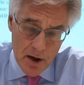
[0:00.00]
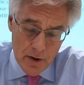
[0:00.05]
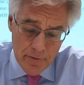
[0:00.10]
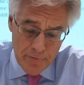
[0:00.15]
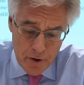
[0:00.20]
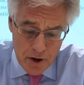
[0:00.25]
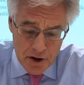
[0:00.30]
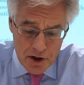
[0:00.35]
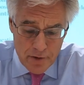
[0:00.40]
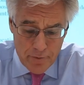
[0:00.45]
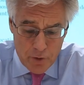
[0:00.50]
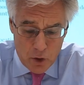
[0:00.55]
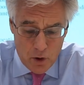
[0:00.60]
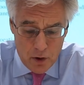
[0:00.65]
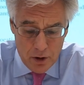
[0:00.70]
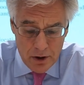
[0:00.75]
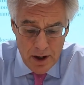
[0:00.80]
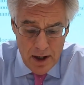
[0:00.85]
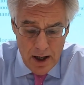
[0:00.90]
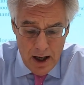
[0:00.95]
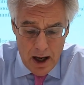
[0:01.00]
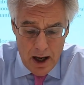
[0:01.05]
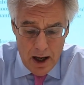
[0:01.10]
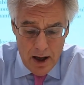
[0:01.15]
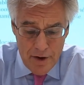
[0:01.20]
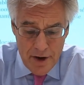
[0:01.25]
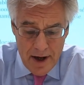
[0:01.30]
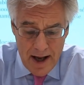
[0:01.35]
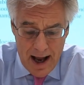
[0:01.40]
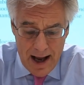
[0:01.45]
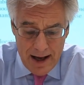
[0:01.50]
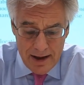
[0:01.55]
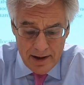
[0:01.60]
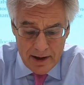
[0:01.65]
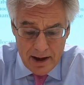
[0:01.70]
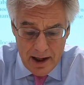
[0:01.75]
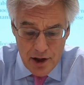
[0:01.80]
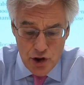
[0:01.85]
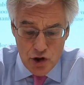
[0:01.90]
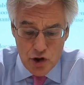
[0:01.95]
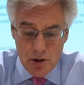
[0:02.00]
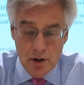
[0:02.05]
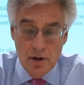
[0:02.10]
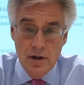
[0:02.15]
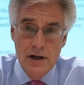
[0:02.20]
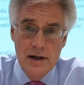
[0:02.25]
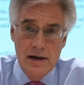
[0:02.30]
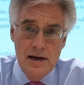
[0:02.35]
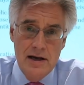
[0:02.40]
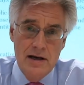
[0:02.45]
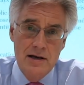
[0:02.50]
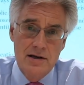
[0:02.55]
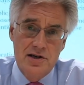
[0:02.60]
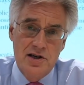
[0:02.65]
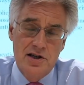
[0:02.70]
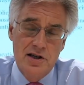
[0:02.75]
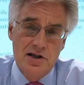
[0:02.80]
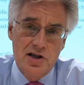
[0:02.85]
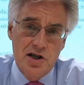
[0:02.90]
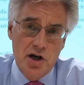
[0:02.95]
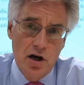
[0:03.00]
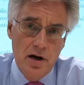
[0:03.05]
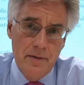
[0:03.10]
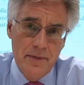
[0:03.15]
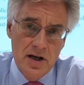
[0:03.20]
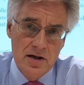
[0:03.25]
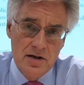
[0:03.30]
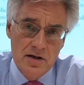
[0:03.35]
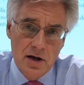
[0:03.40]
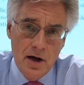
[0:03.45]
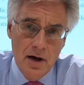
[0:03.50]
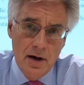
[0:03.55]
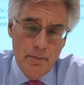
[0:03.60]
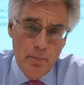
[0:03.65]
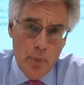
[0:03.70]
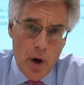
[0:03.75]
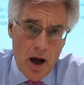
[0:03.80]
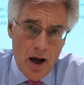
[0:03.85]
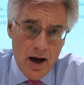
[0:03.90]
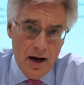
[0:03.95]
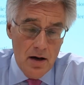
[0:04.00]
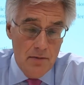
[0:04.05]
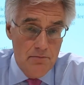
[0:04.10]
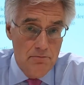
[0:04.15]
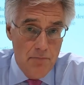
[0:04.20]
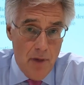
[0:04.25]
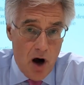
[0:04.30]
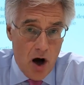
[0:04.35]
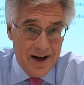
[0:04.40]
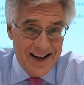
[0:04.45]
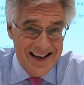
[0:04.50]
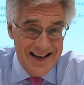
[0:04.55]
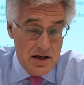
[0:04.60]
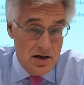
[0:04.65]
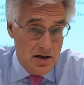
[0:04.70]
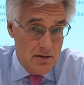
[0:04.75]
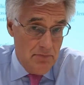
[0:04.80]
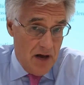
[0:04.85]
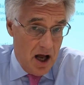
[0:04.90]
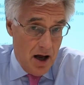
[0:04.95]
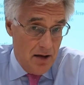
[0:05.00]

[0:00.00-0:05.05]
First of all, the allocation is determined by market